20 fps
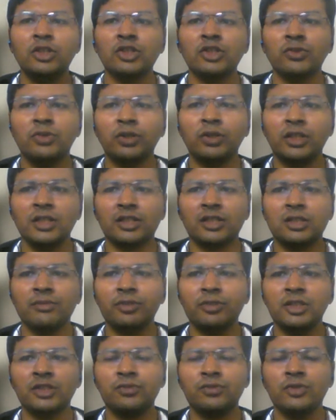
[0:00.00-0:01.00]
So what
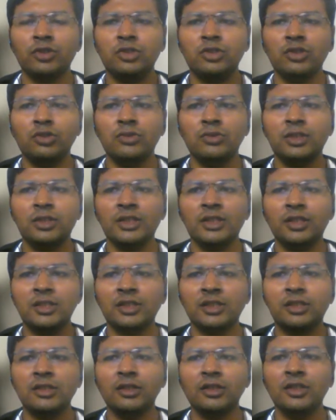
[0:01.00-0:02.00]
customers would do
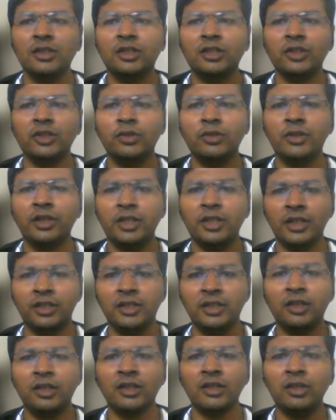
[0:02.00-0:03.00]
is they would create
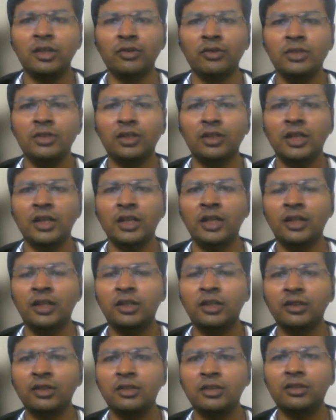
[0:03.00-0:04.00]
their account and
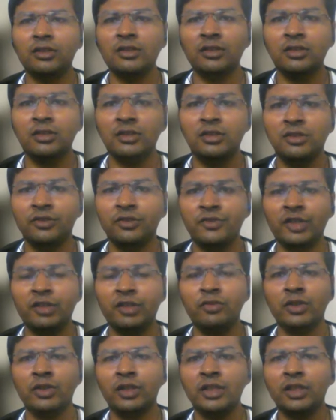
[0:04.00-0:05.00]
they
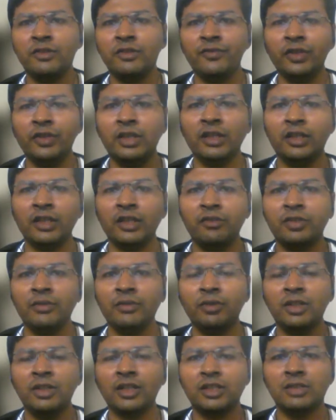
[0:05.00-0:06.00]
would will give
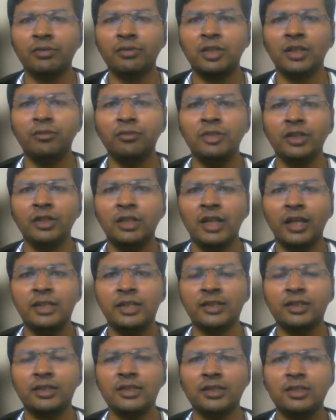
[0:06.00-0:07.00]
them the customer community
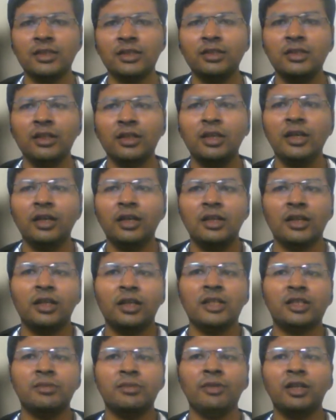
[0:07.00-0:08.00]
license.
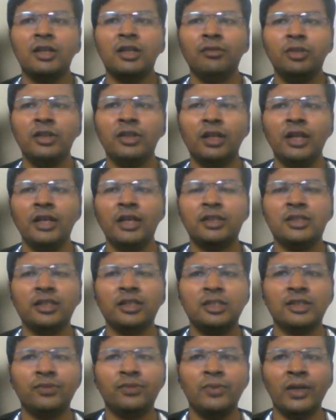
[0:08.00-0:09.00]
Customer community
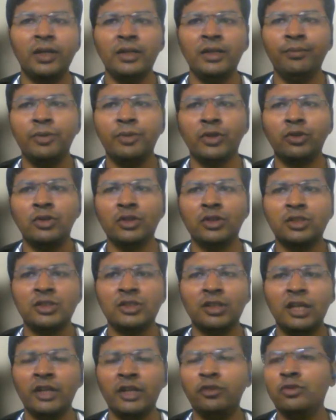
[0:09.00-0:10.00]
license, why? Because
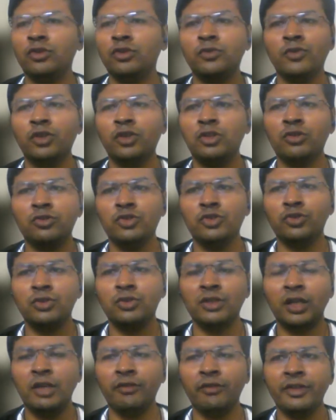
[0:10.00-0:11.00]
I don't want
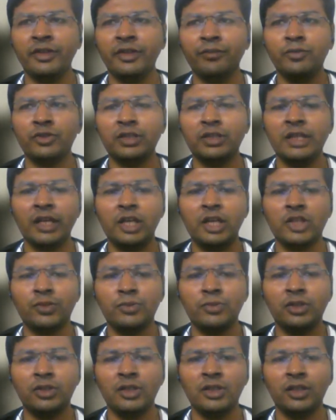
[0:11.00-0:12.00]
to have reports and
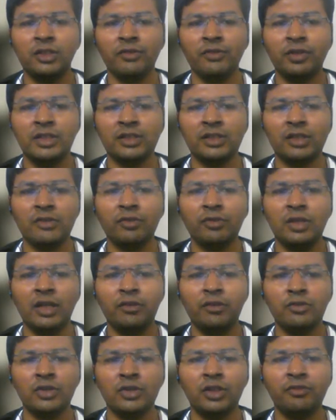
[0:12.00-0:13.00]
dashboard. Otherwise, I will
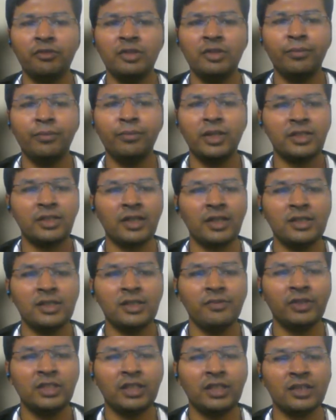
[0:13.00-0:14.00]
have to give them plus
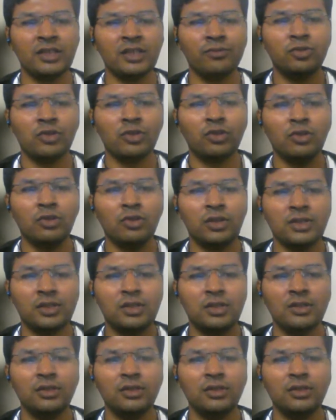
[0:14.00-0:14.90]
license, which has more cost.